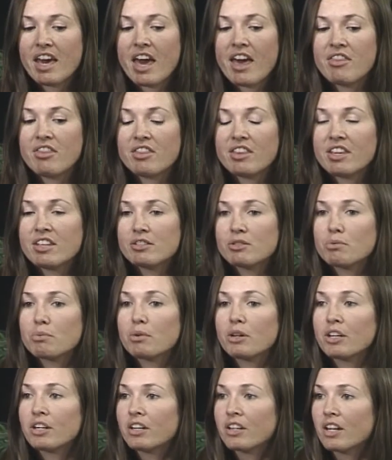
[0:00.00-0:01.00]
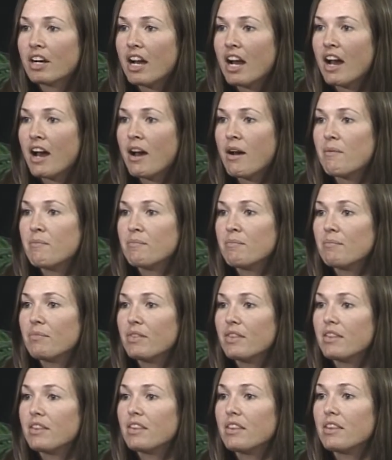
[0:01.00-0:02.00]
and these were
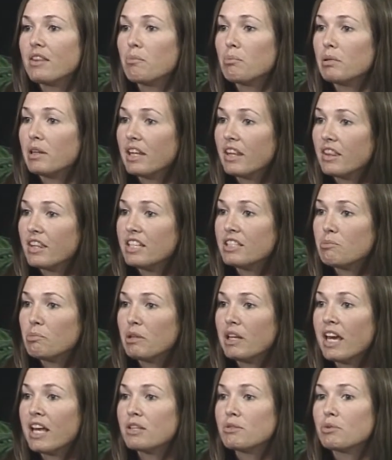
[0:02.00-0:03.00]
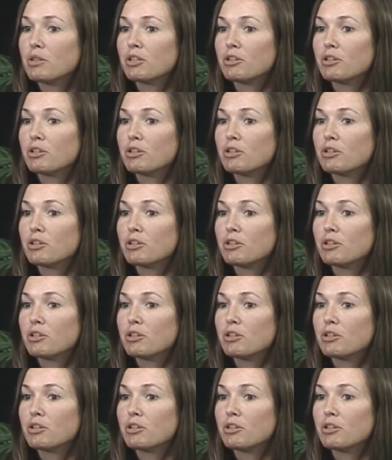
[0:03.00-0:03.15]
these plans were